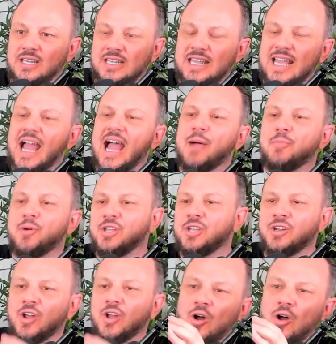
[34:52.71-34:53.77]
Yeah, but
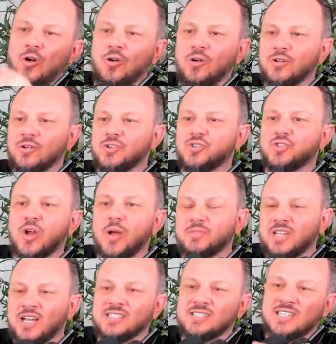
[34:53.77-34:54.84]
you know, Trump does